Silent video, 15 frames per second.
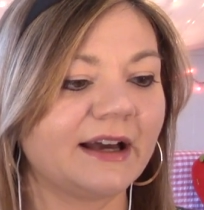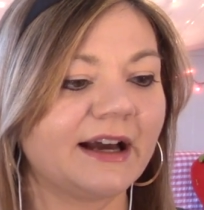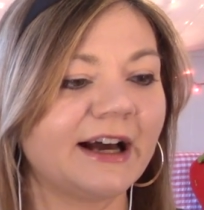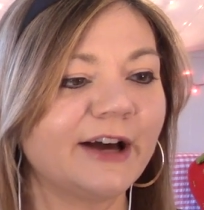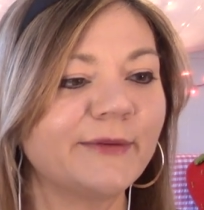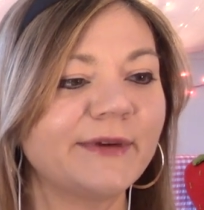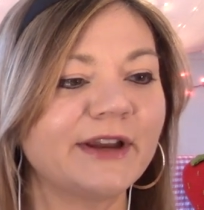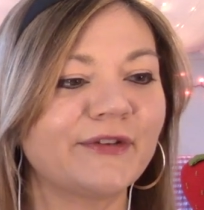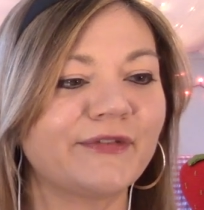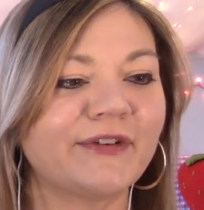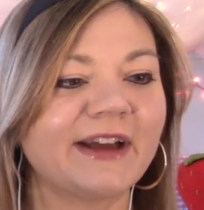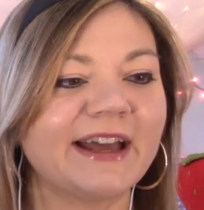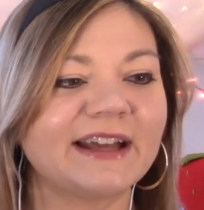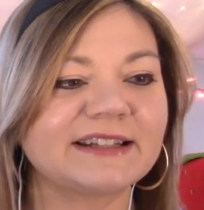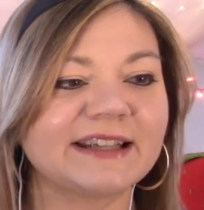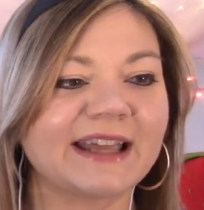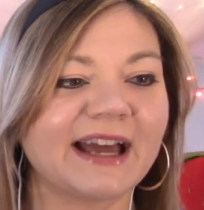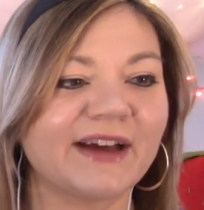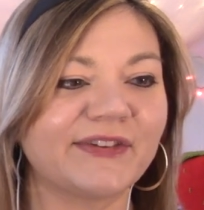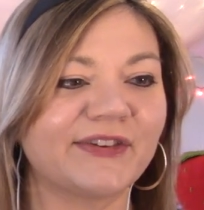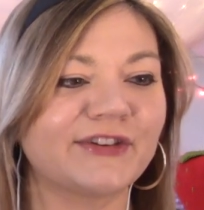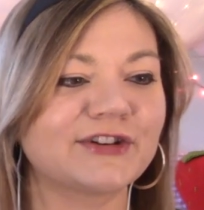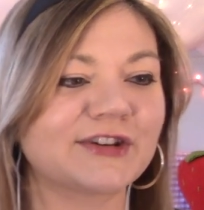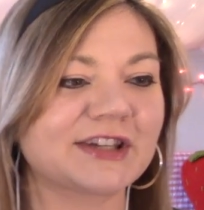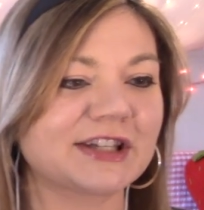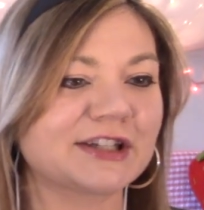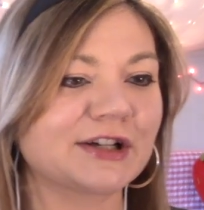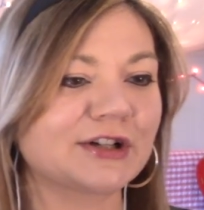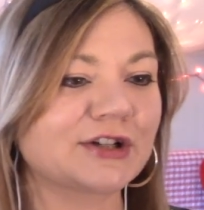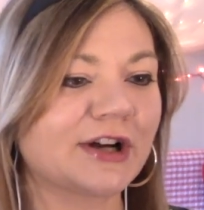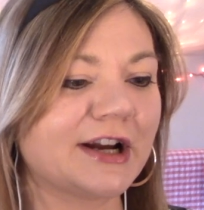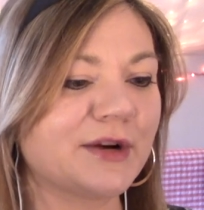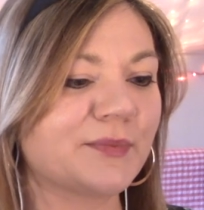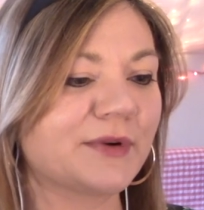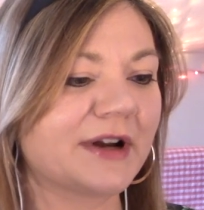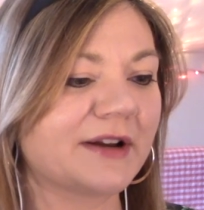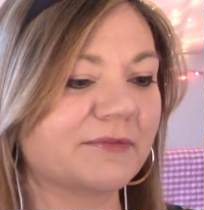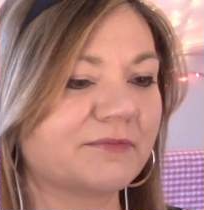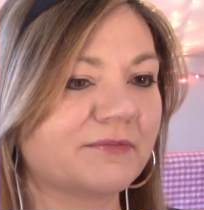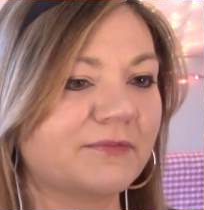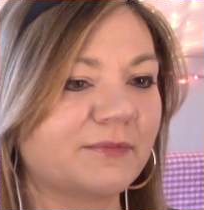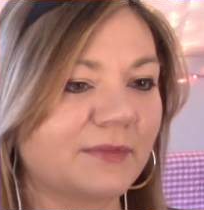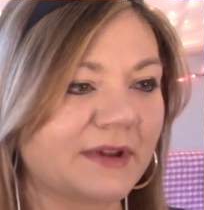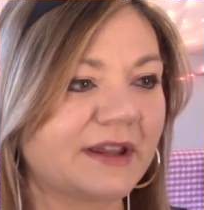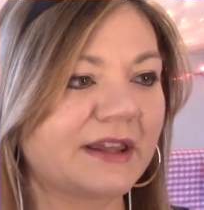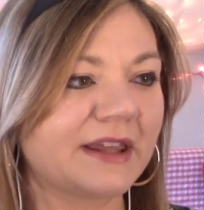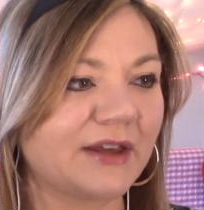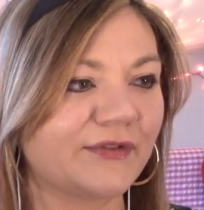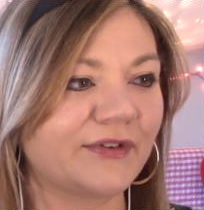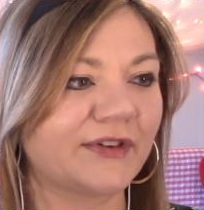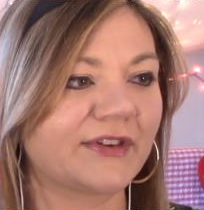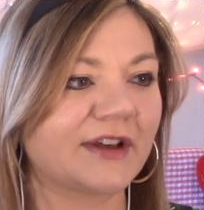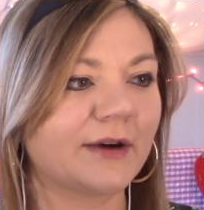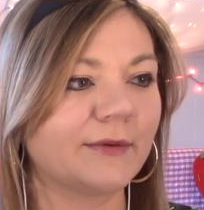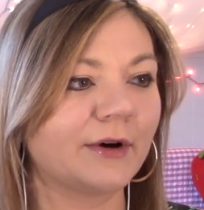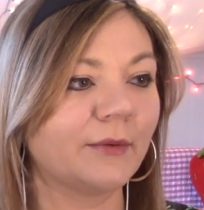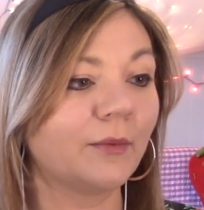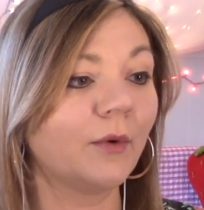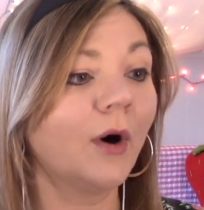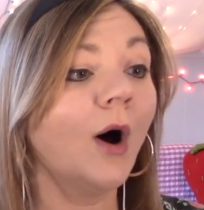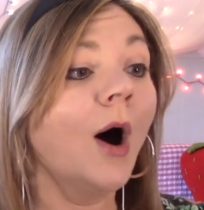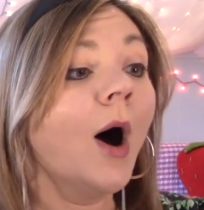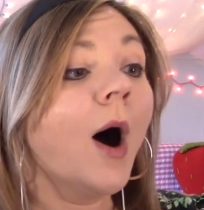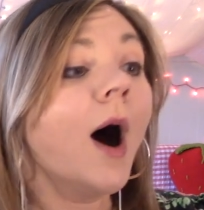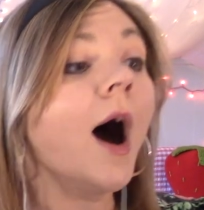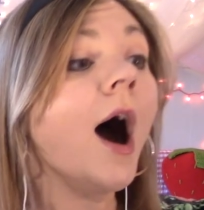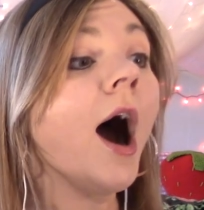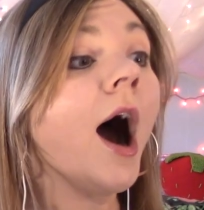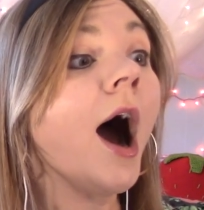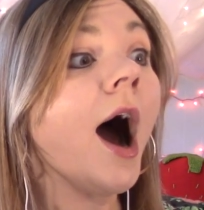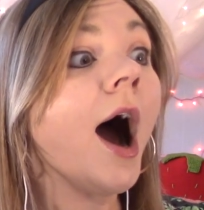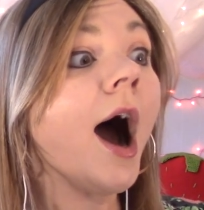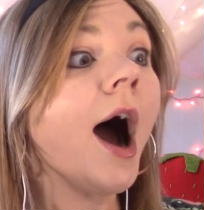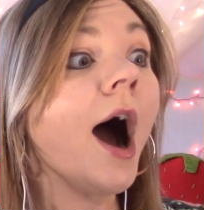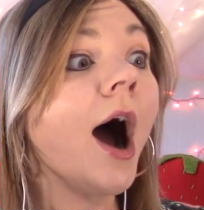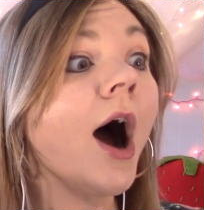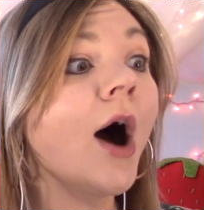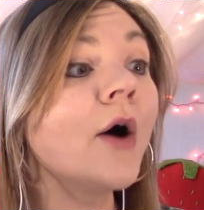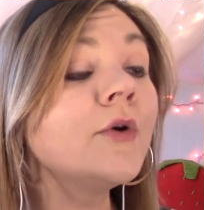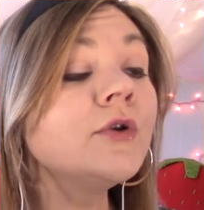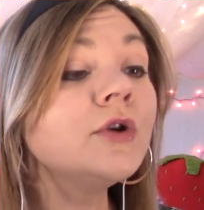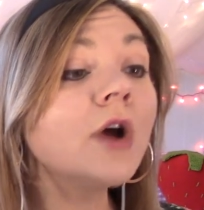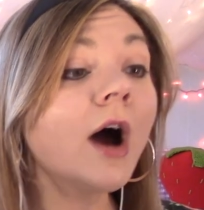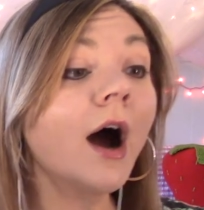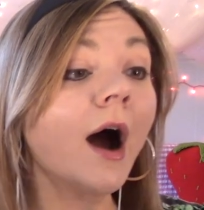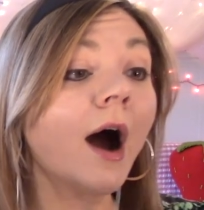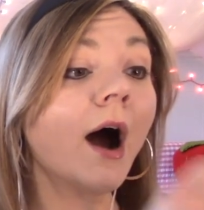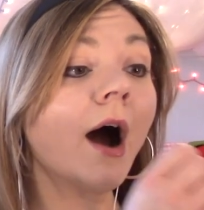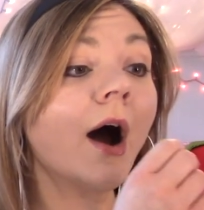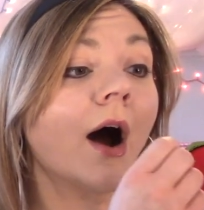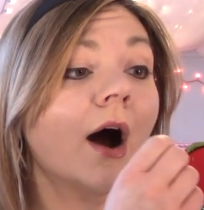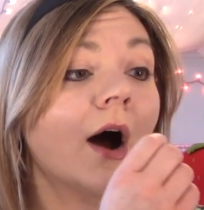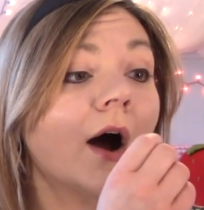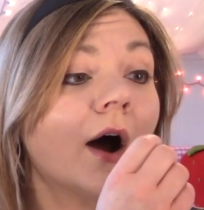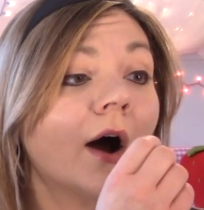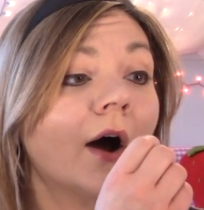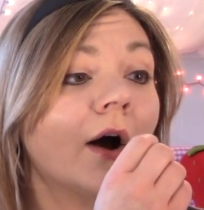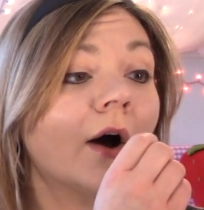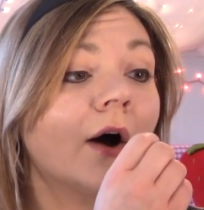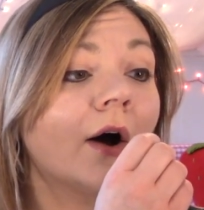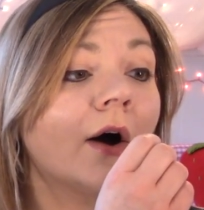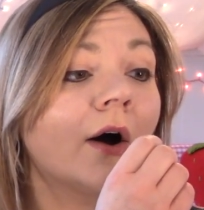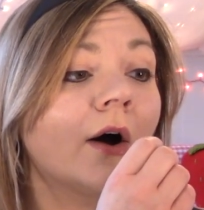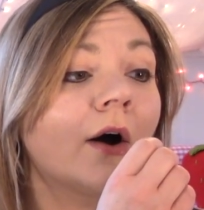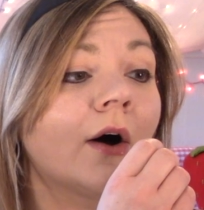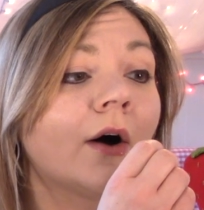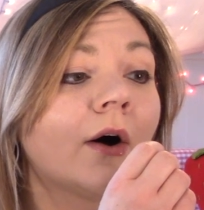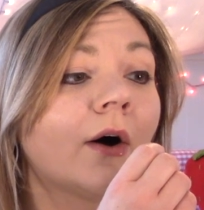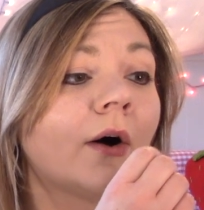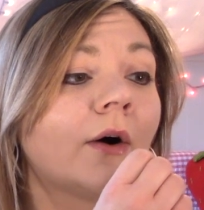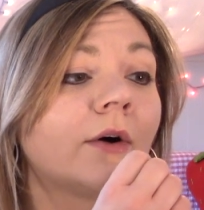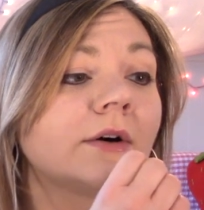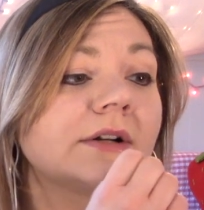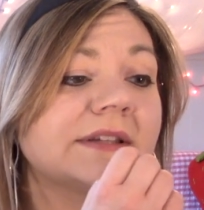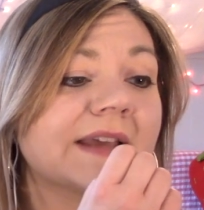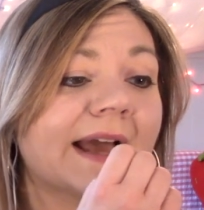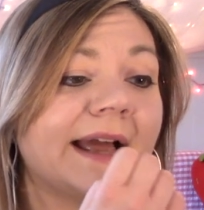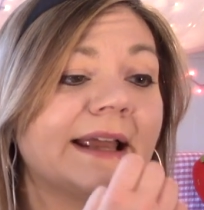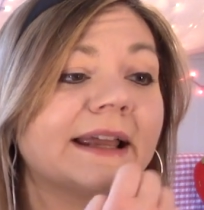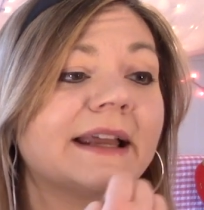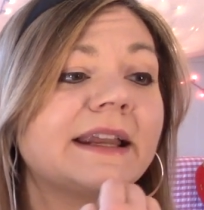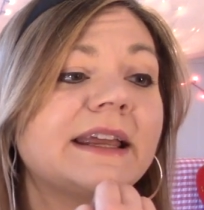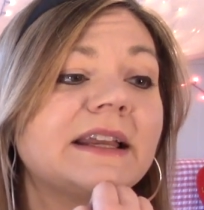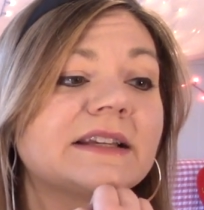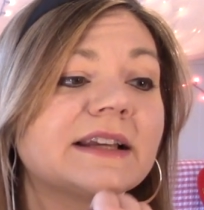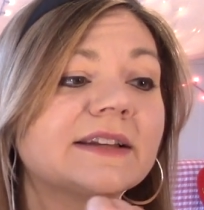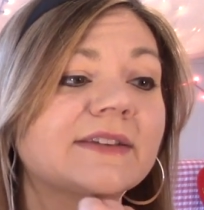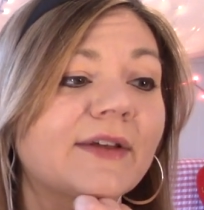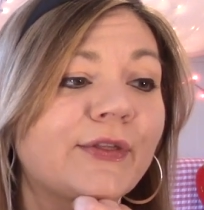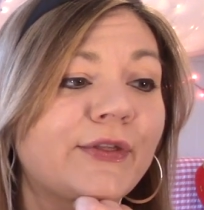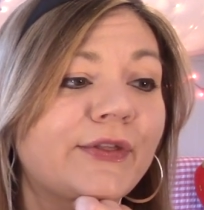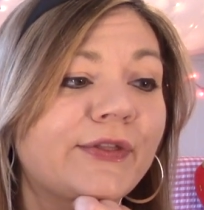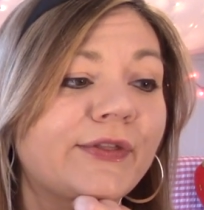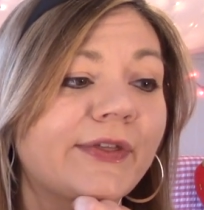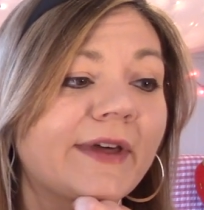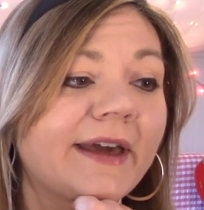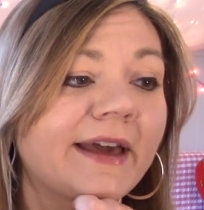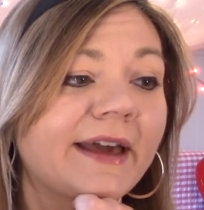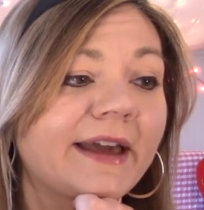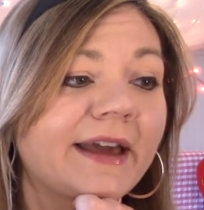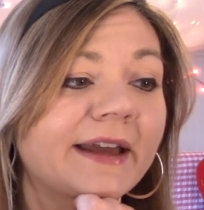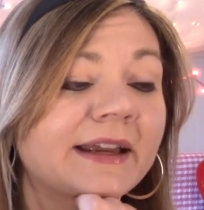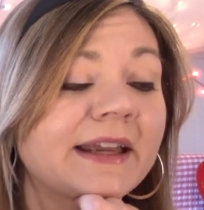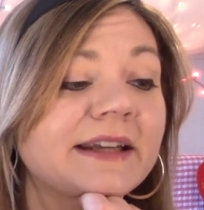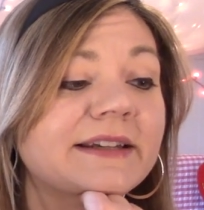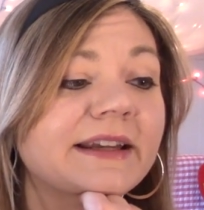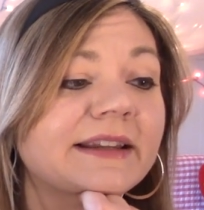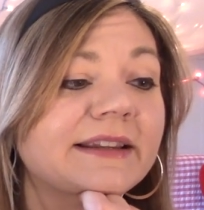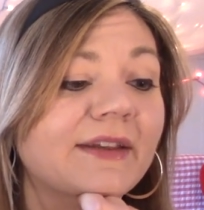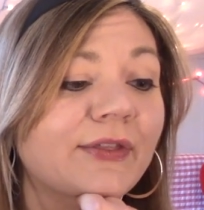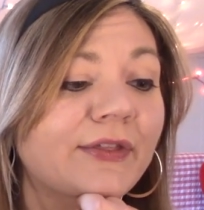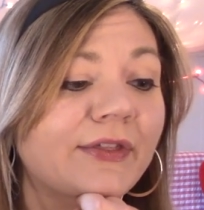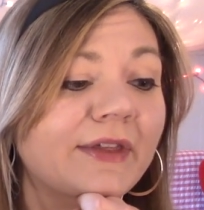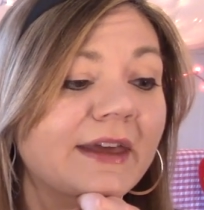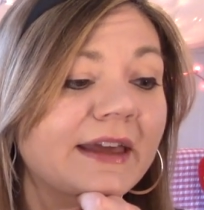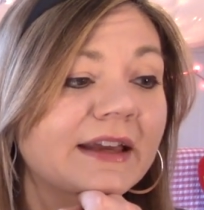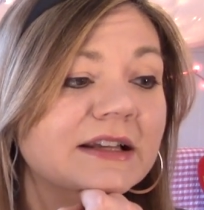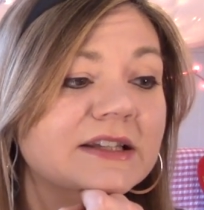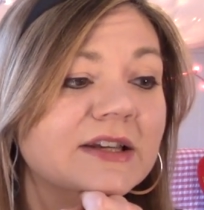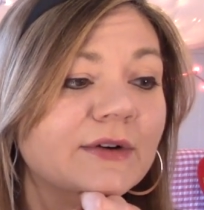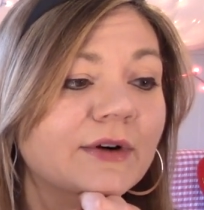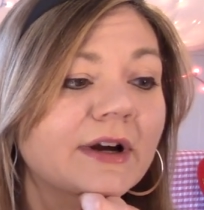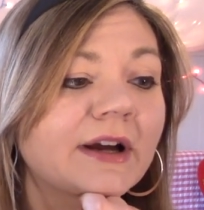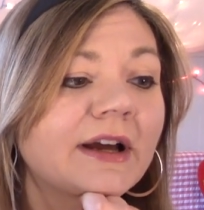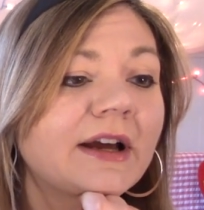I mean, if I had to guess, it's just that they're trying to bring Gifu-sama. Oh, no! Dang it. He did the thing. He did the thing to her.